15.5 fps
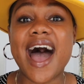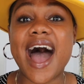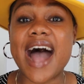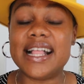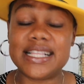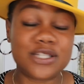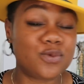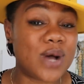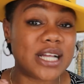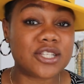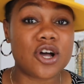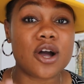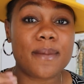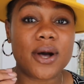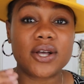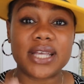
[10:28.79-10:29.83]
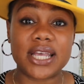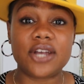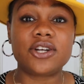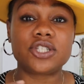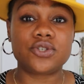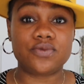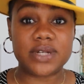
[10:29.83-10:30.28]
And this is why I talk about
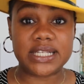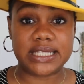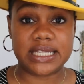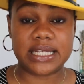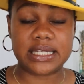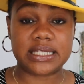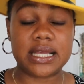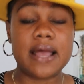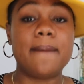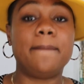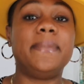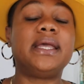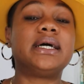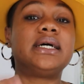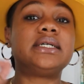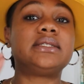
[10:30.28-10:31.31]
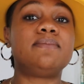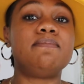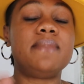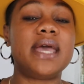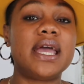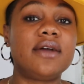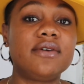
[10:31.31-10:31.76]
characteristics, because
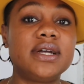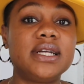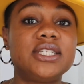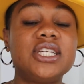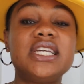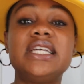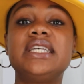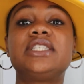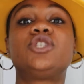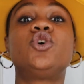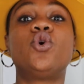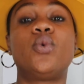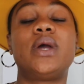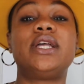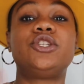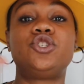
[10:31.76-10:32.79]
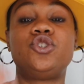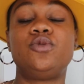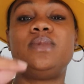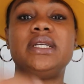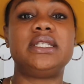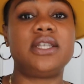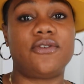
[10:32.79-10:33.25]
marriage is going to
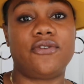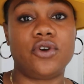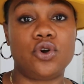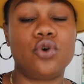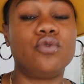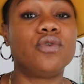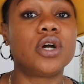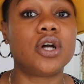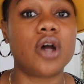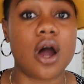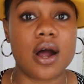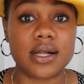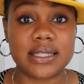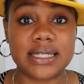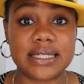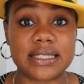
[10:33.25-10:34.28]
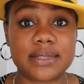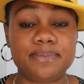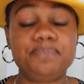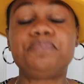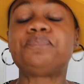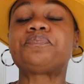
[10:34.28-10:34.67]
be difficult regardless.